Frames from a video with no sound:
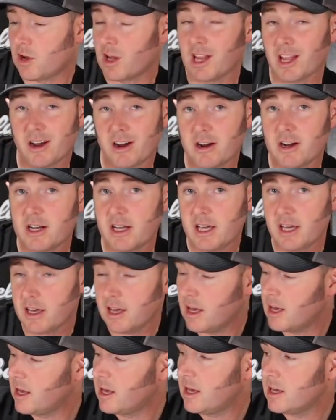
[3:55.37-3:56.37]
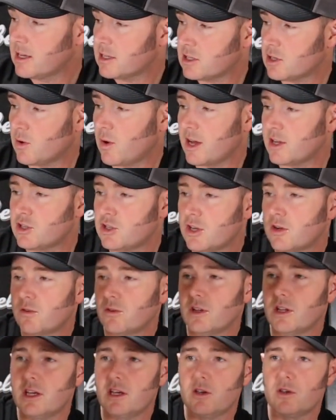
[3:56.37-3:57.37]
clarity, so I
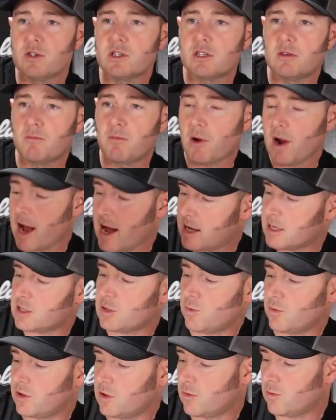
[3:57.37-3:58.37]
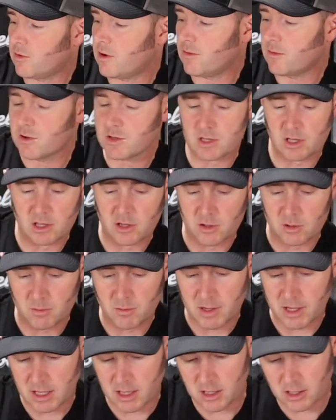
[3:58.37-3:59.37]
generally use the brass when the river's a little
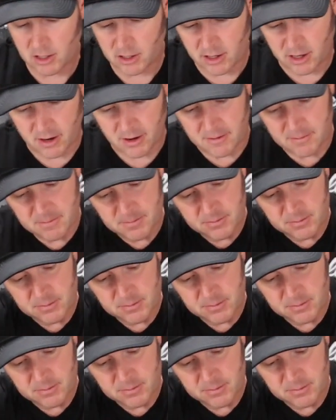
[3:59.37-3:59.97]
bit clearer.